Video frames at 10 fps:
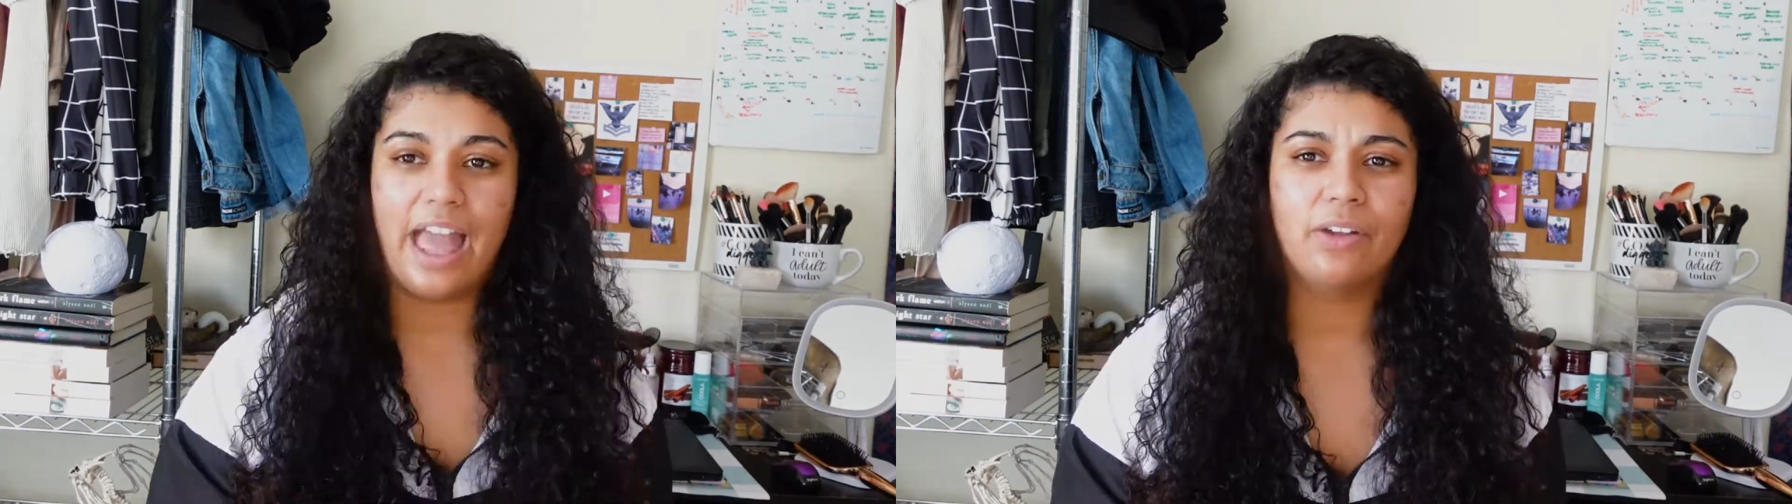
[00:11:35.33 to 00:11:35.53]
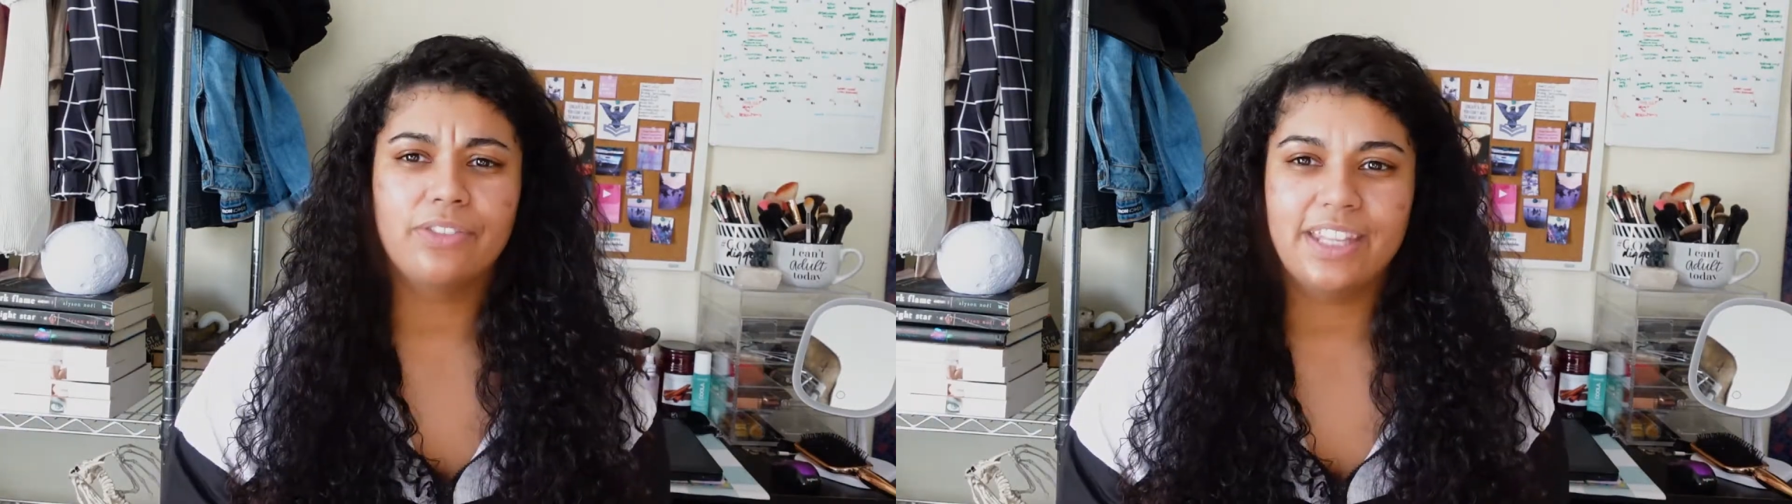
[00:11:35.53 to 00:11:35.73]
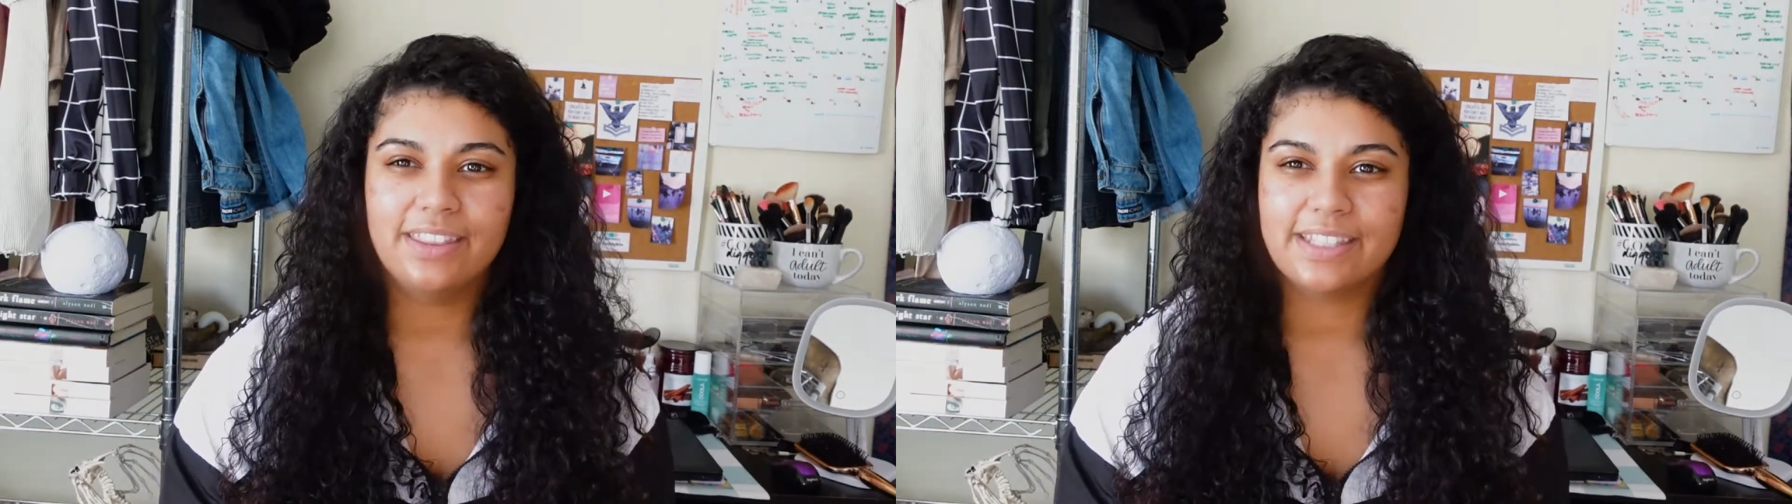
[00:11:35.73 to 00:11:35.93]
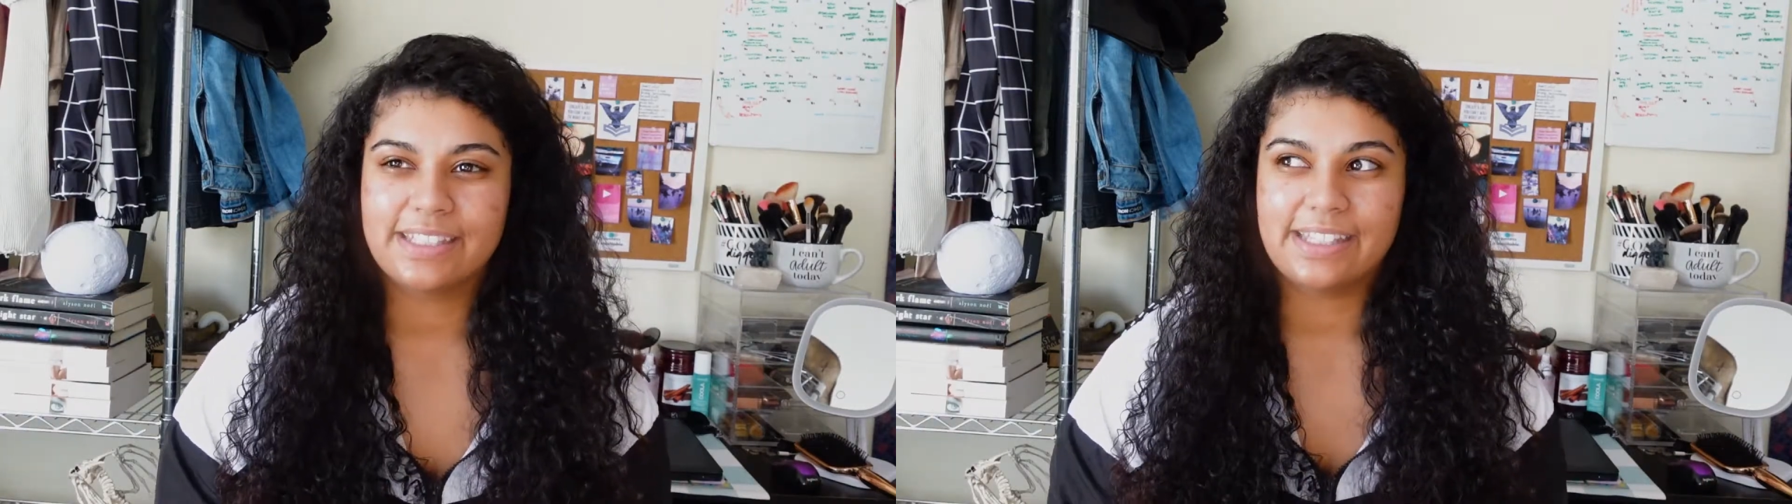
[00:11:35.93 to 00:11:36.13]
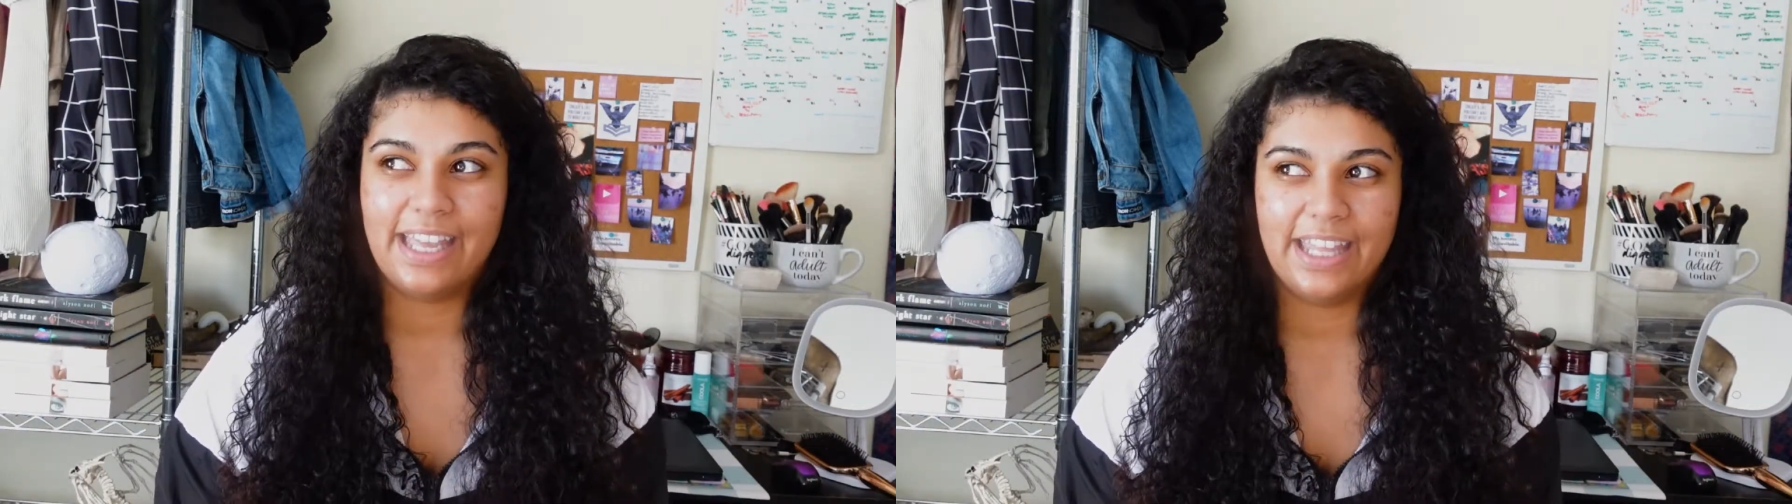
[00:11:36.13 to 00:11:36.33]
I don't think this
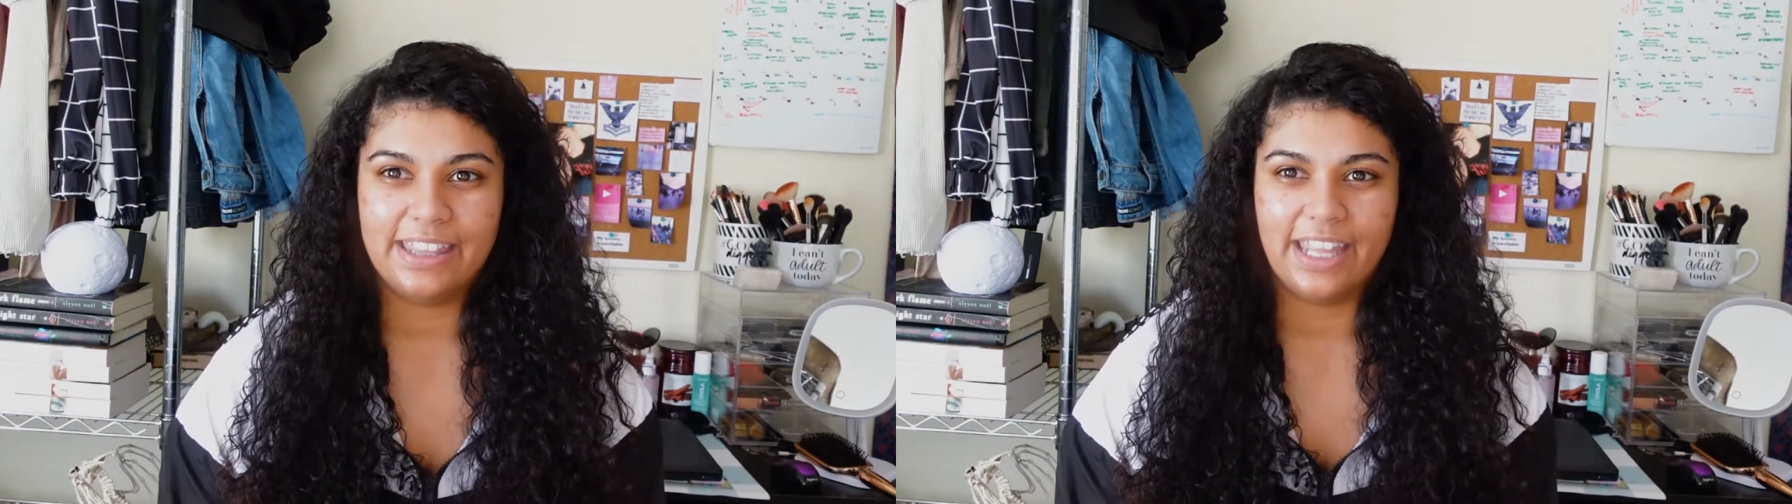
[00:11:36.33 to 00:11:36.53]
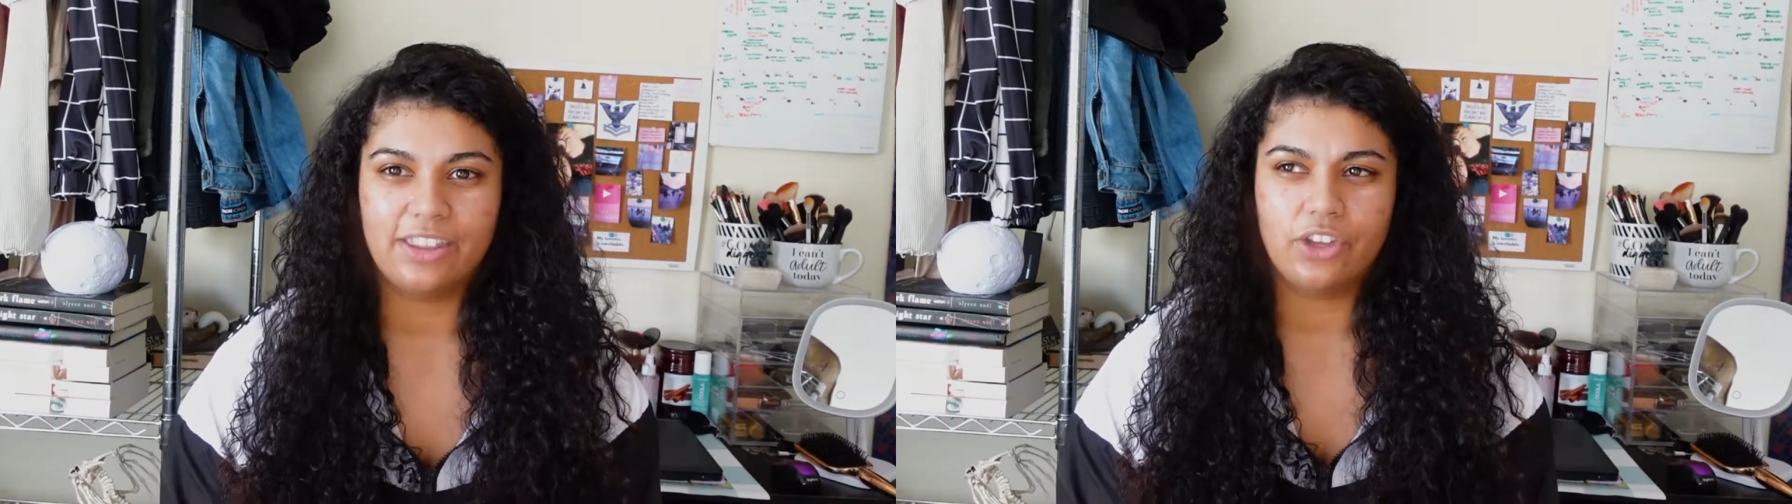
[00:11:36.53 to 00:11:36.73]
is in like